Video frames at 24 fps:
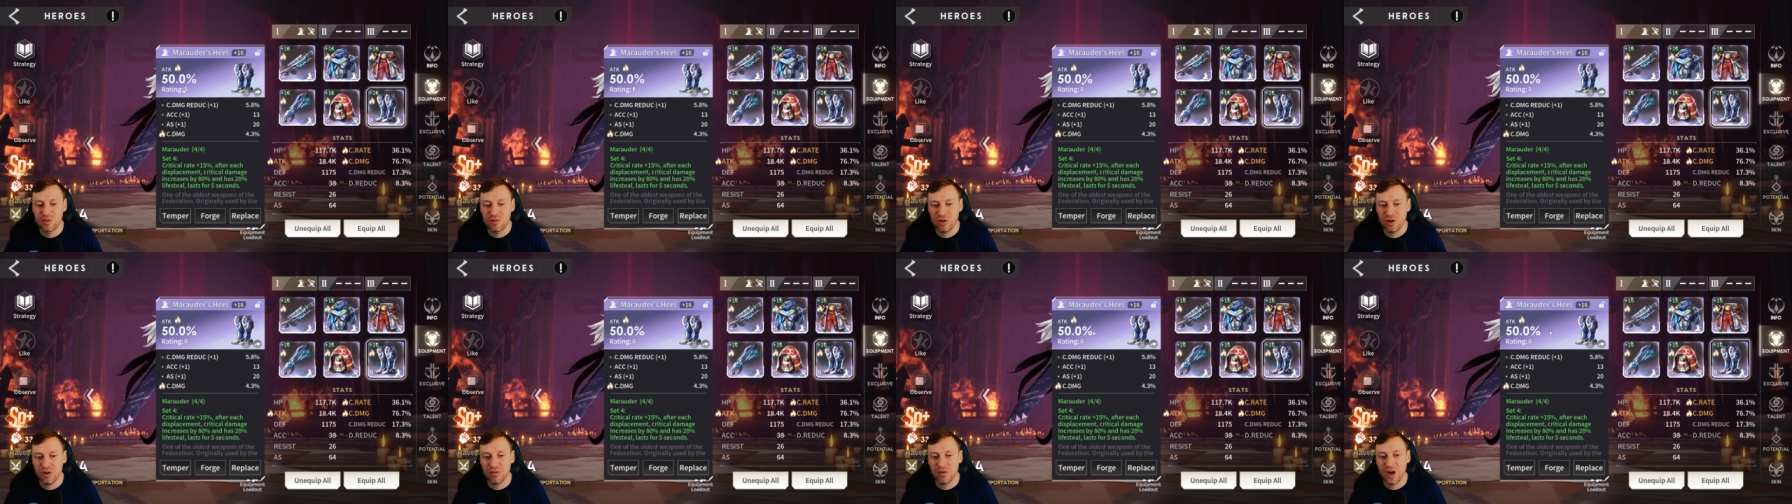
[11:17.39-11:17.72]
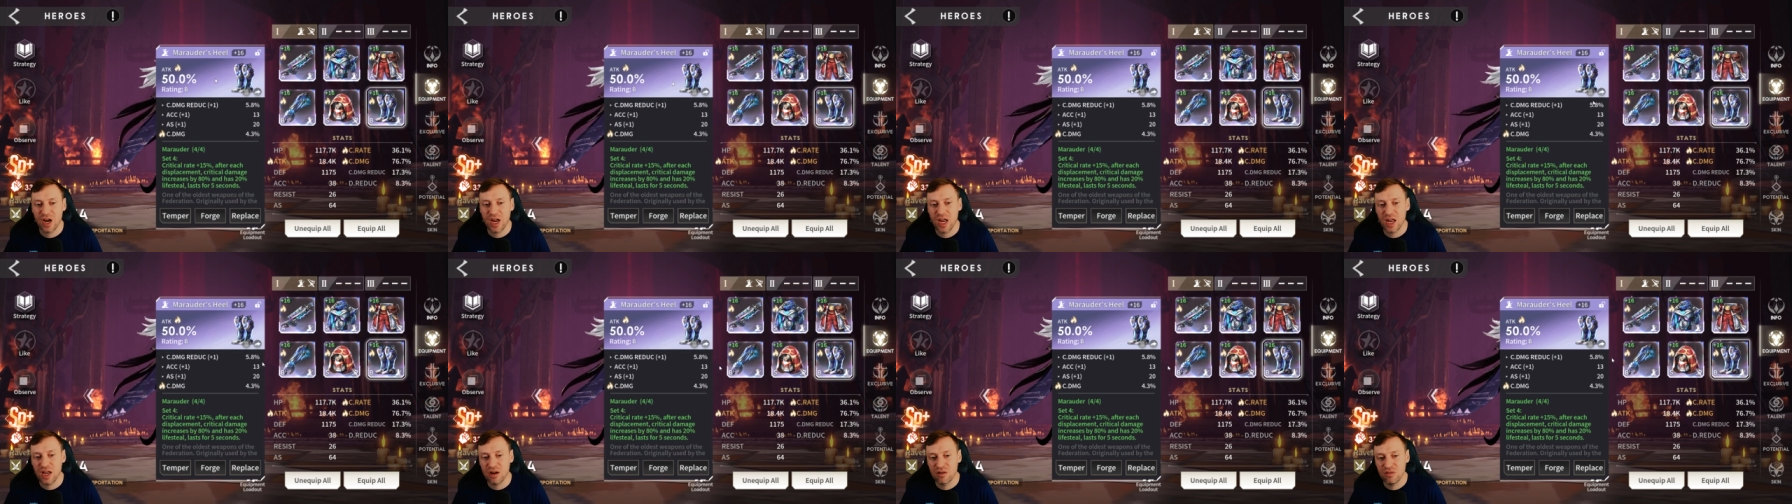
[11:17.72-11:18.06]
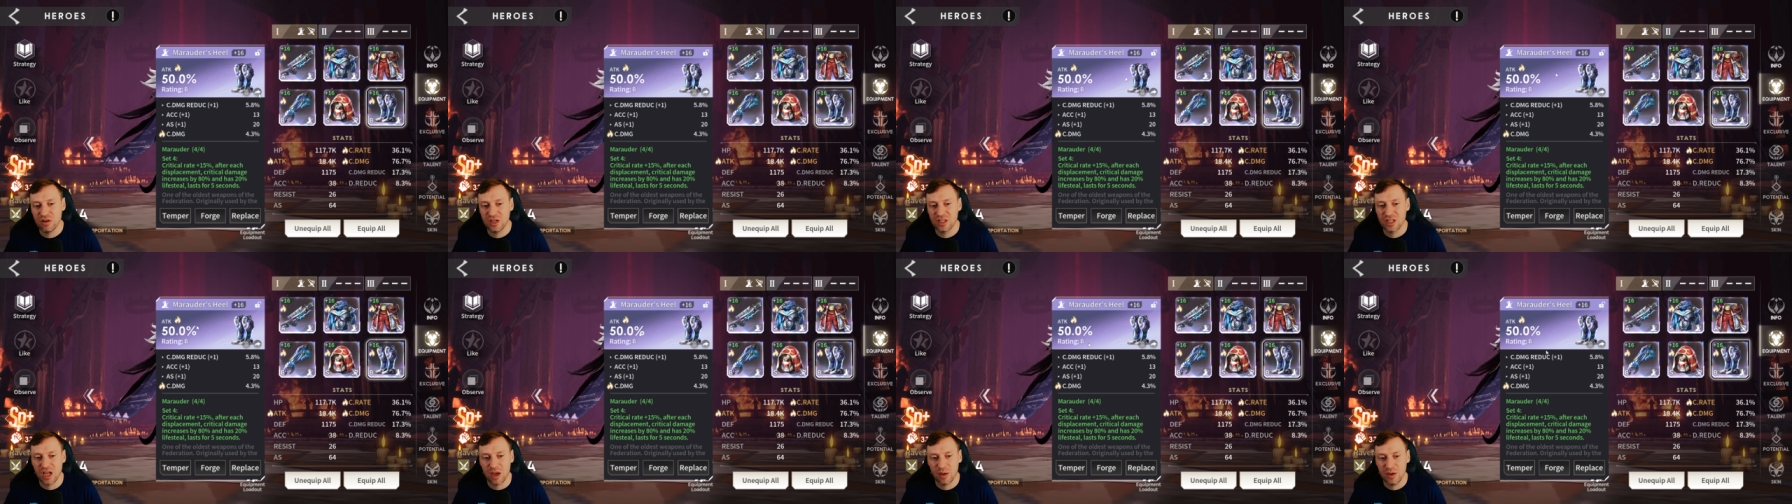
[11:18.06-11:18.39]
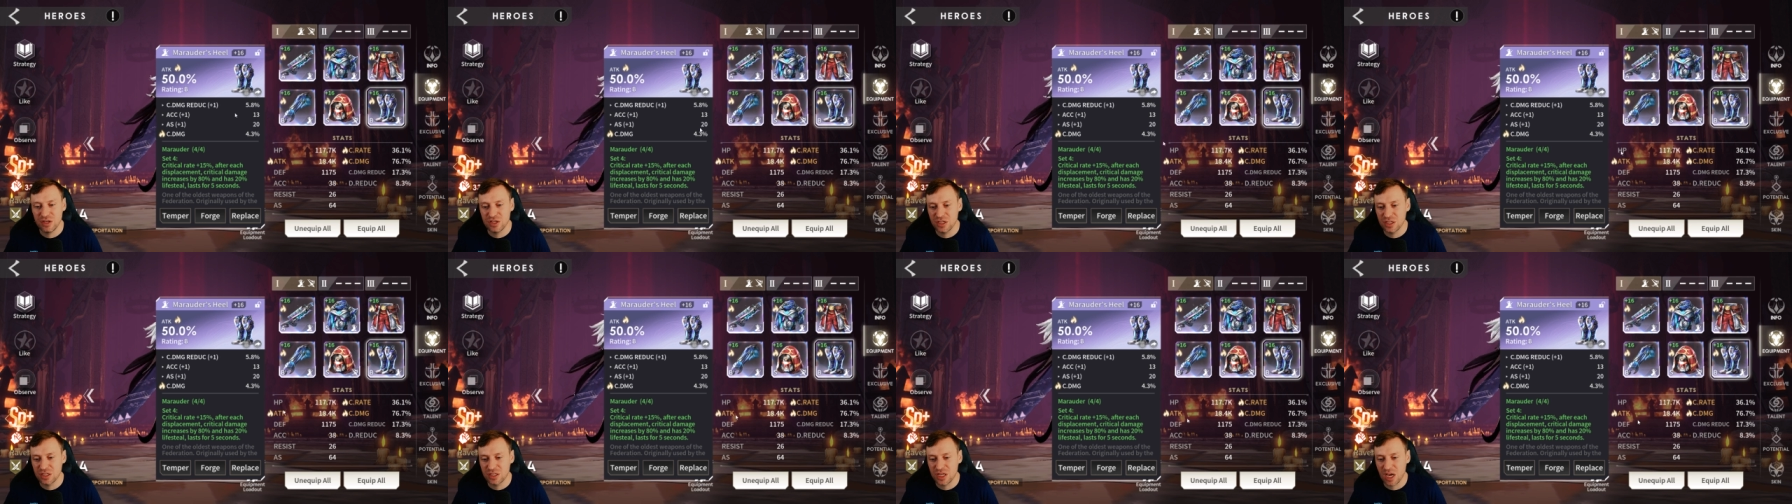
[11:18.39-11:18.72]
crit rate, crit
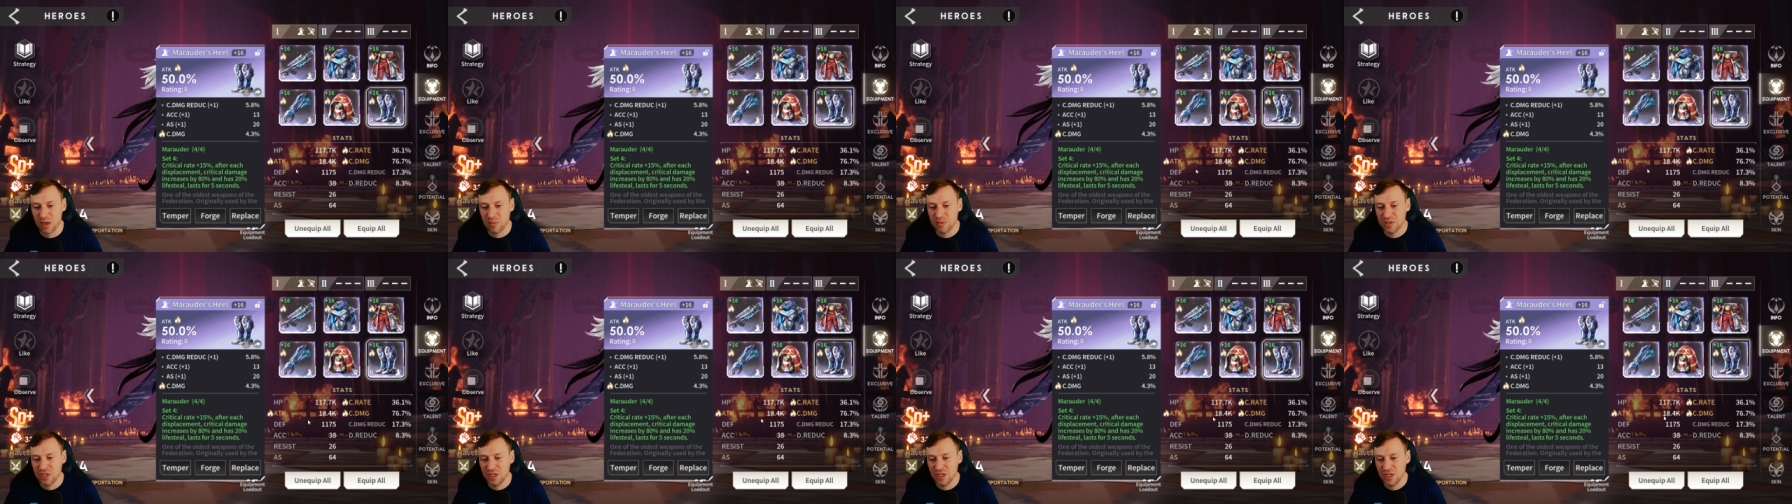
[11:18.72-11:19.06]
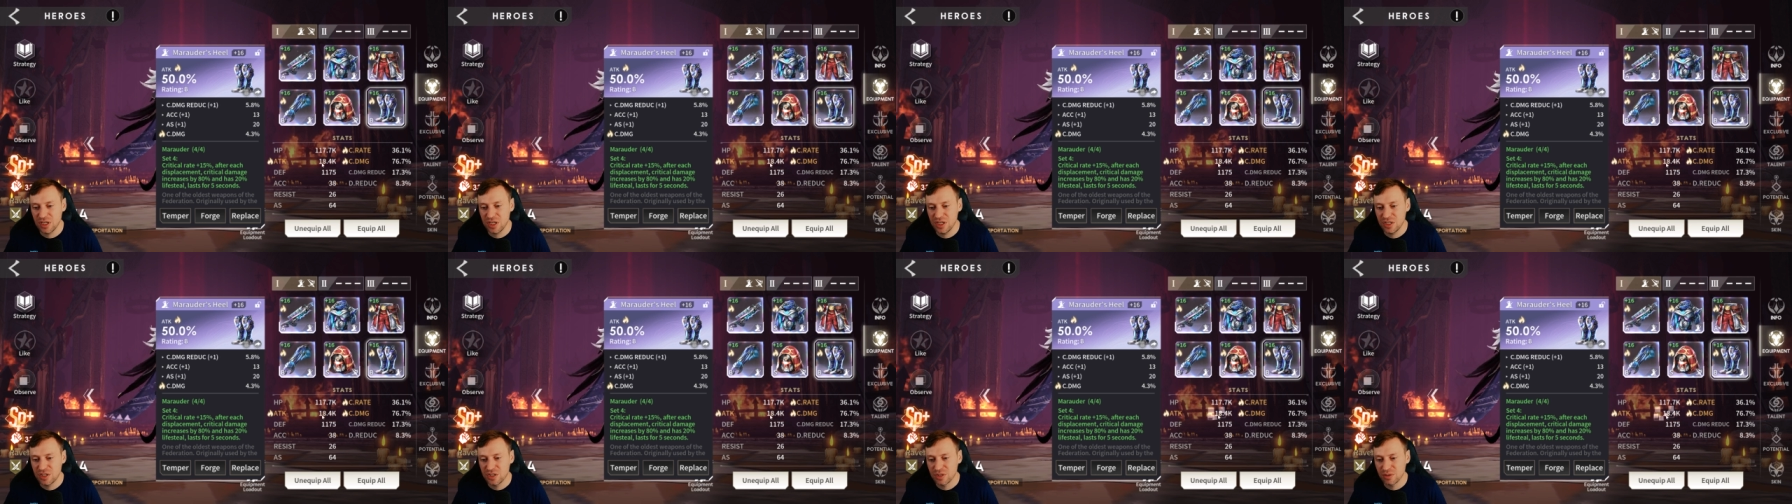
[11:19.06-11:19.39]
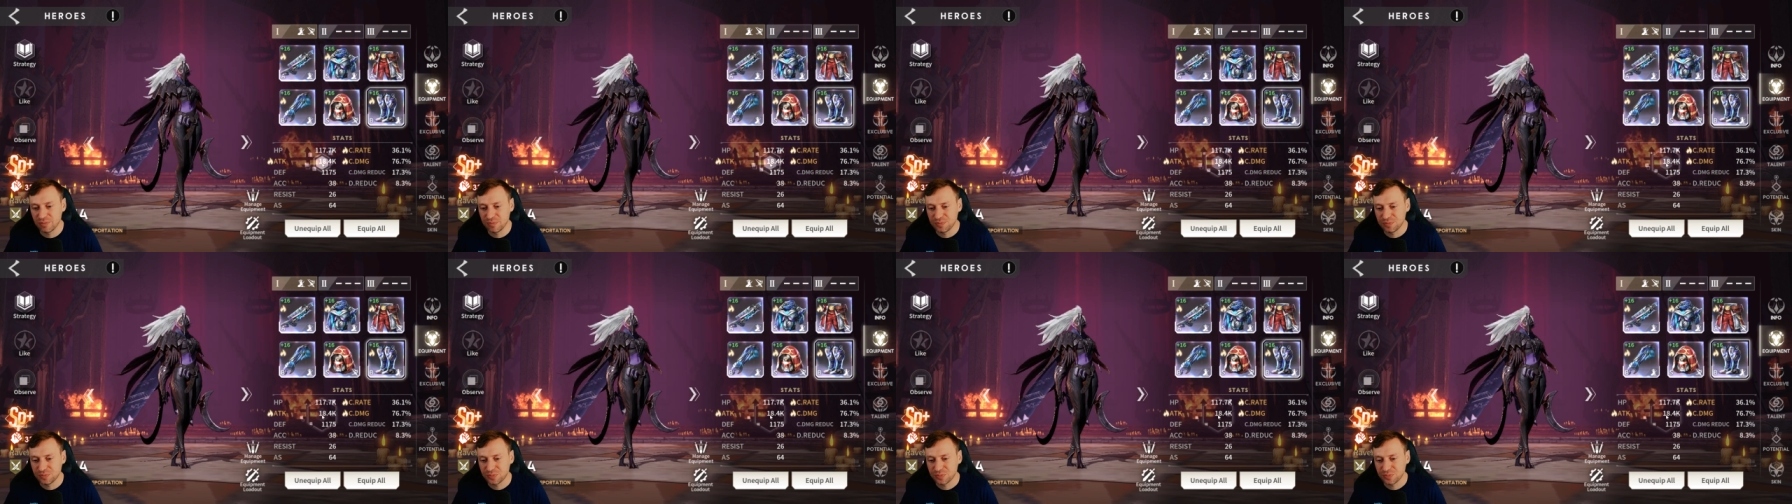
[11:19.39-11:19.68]
damage, and attack percentage.